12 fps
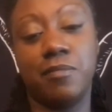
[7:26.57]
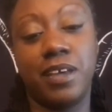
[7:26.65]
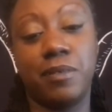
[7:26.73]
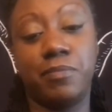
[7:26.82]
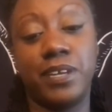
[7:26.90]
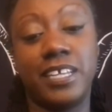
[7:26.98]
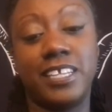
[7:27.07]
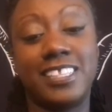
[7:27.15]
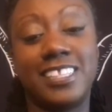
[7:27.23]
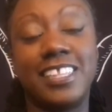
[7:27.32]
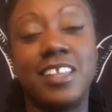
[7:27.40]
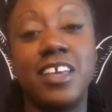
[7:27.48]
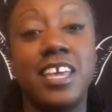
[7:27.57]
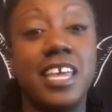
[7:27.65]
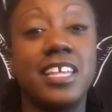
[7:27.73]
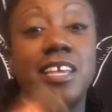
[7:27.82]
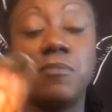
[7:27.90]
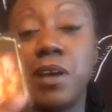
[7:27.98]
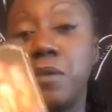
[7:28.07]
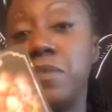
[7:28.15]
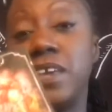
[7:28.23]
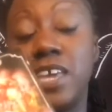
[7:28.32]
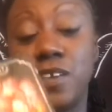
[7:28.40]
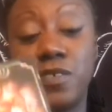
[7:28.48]
but it might be
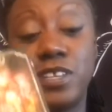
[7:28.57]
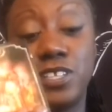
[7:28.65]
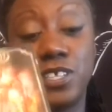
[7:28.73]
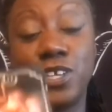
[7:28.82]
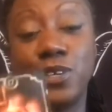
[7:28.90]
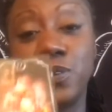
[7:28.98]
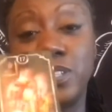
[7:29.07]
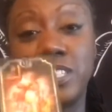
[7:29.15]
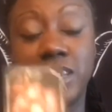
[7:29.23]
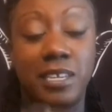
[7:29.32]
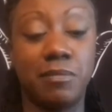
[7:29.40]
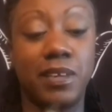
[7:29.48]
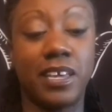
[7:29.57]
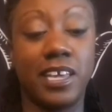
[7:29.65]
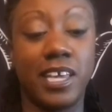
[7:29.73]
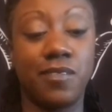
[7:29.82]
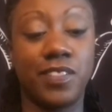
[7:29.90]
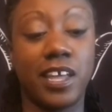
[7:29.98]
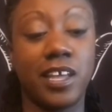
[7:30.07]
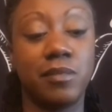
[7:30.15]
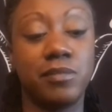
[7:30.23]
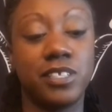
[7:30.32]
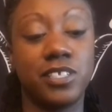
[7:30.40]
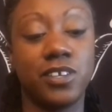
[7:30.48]
given to you. It's going to be a gift that comes
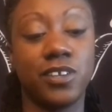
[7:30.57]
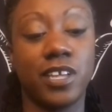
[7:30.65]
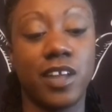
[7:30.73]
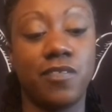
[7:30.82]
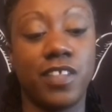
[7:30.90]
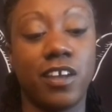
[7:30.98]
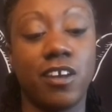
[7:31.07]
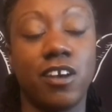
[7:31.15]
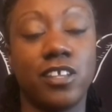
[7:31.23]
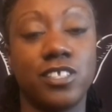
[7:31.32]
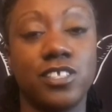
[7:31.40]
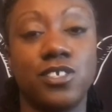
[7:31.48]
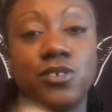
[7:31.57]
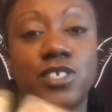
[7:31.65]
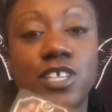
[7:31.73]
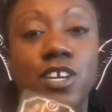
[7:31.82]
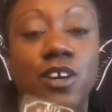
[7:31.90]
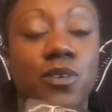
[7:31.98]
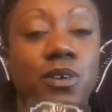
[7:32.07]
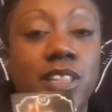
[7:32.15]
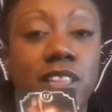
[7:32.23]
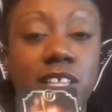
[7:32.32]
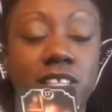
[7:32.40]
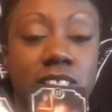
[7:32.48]
into your life that causes you to go on
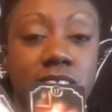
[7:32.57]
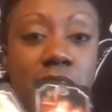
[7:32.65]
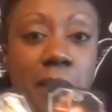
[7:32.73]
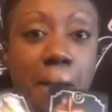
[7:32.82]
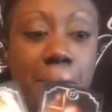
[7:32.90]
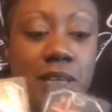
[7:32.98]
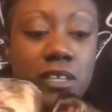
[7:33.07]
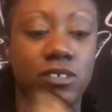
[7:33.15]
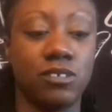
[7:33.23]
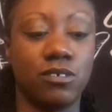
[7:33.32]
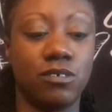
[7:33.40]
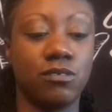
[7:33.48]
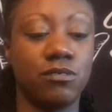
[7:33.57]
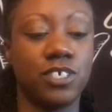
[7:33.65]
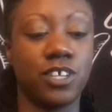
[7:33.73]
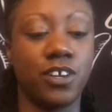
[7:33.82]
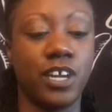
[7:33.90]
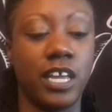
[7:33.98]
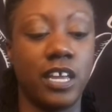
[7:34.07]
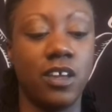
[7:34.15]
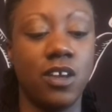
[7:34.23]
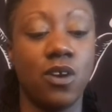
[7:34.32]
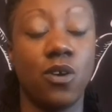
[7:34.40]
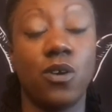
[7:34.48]
this mental journey,
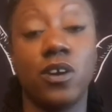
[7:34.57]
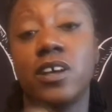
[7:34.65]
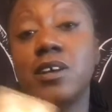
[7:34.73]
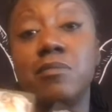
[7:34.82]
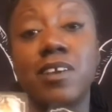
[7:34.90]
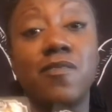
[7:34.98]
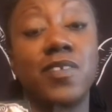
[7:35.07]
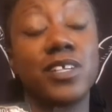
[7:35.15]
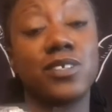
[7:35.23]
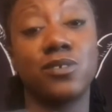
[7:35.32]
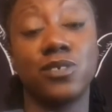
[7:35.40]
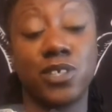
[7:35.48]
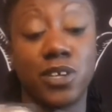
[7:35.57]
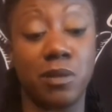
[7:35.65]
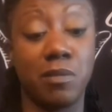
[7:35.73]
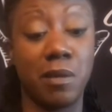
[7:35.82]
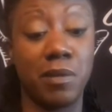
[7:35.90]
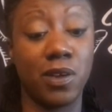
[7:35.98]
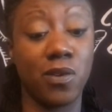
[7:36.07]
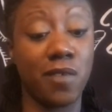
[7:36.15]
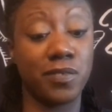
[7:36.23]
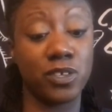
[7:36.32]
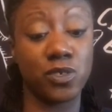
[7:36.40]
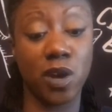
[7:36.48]
or it could be a physical journey. Maybe you have
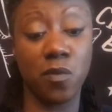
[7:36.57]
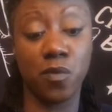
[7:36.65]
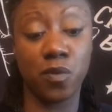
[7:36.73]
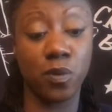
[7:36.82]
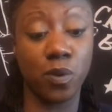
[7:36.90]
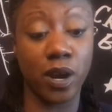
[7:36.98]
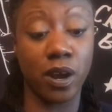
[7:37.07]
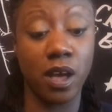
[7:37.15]
to travel for work.